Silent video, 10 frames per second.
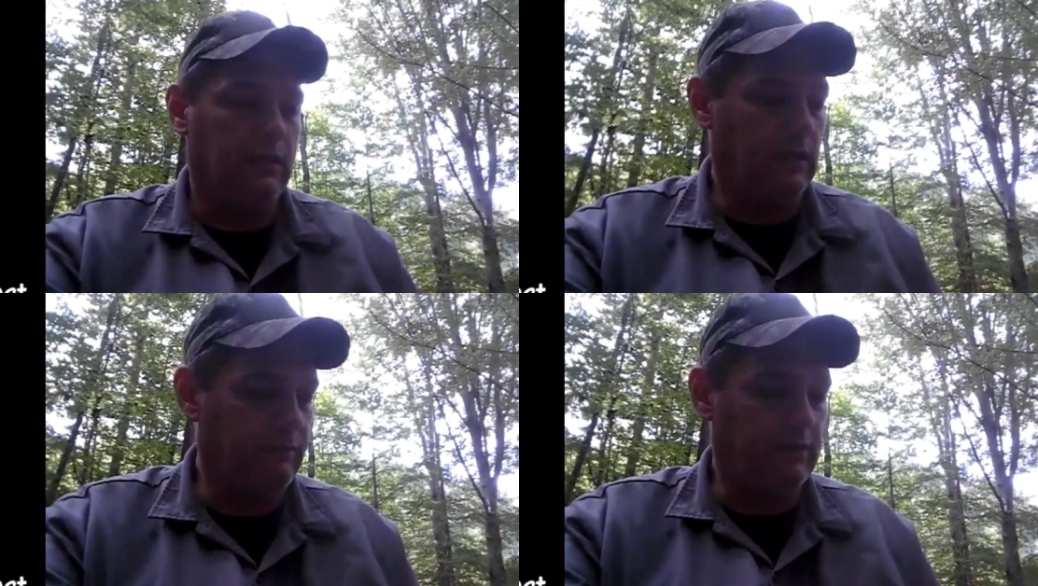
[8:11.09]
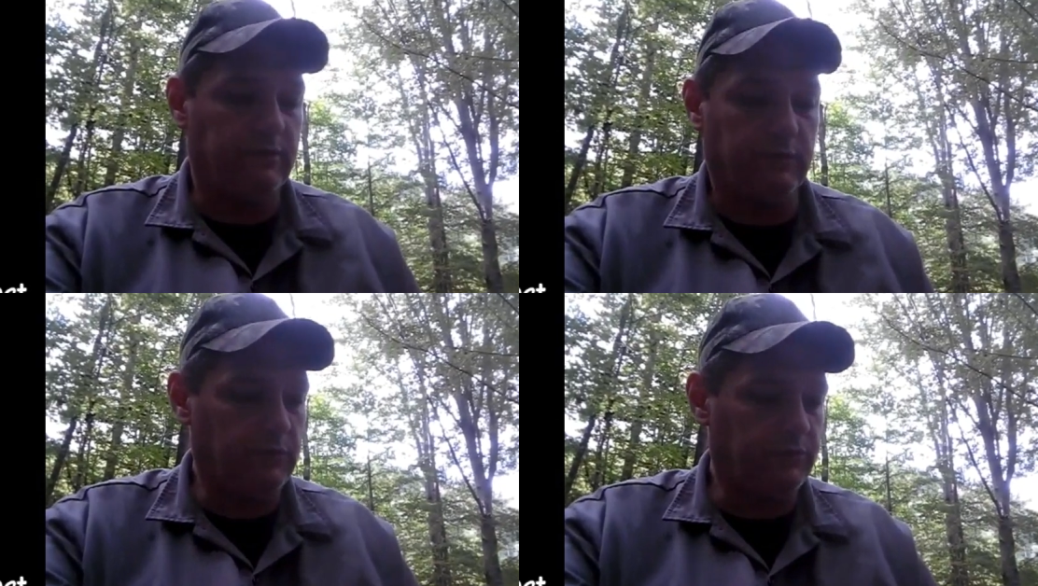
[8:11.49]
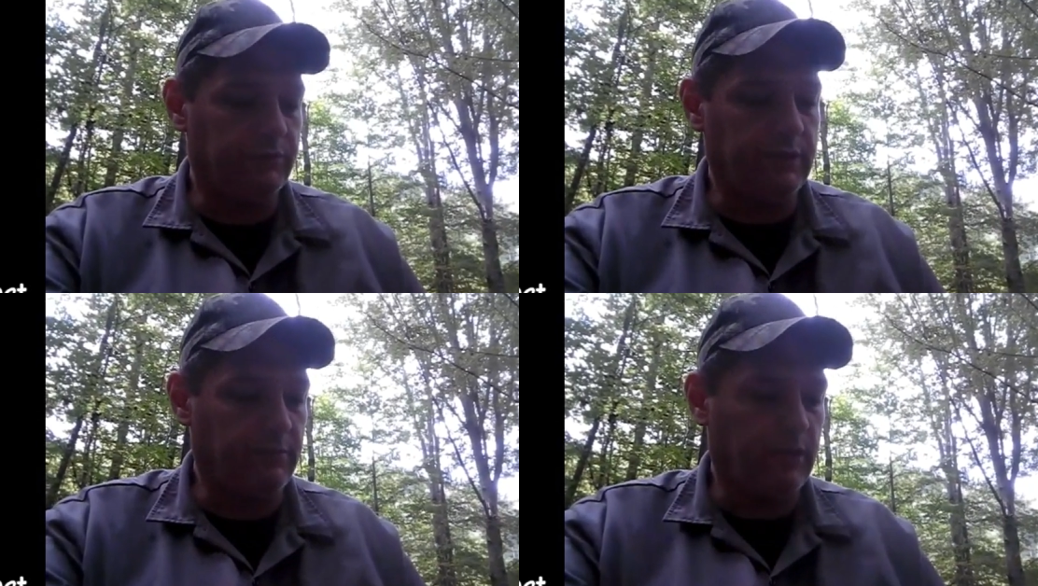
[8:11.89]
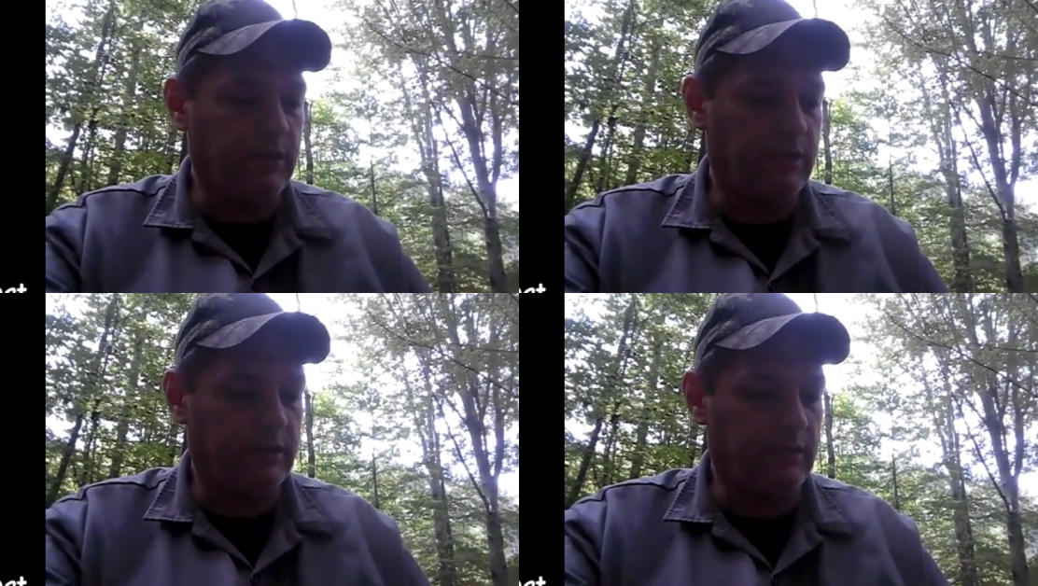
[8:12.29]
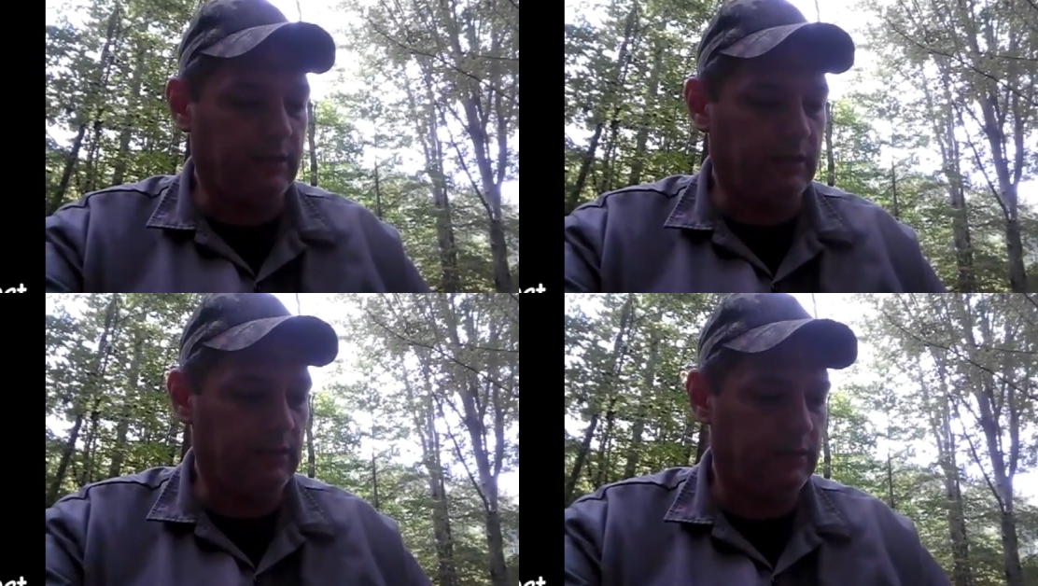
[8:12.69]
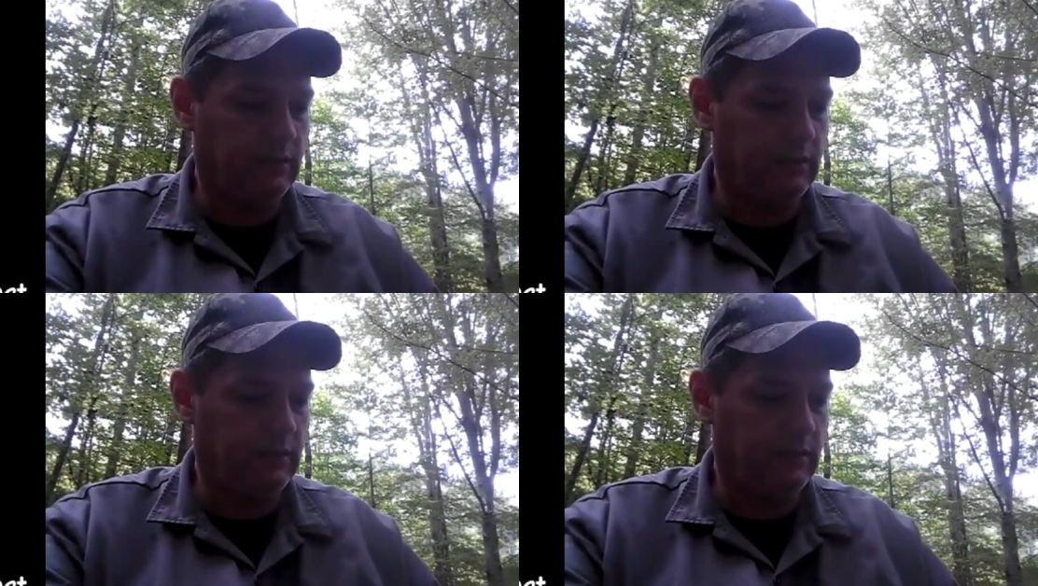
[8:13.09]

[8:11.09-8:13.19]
I uh, found the one tree break, and uh,